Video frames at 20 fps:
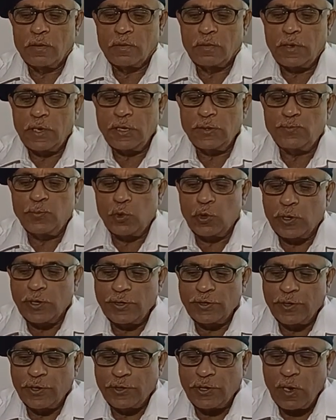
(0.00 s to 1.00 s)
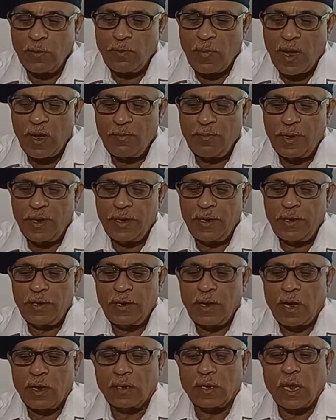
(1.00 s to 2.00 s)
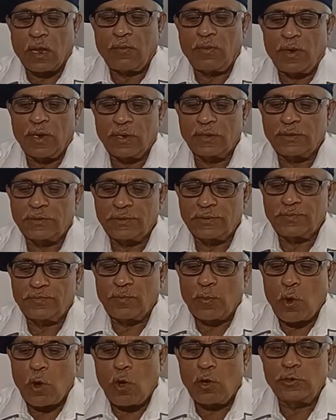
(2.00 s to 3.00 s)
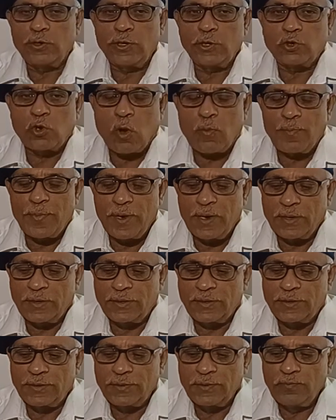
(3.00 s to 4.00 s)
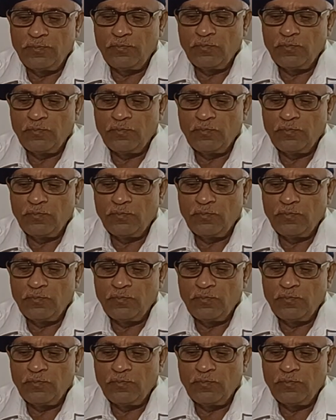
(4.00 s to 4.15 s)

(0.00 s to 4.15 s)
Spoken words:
This book is written by me and covers all the topics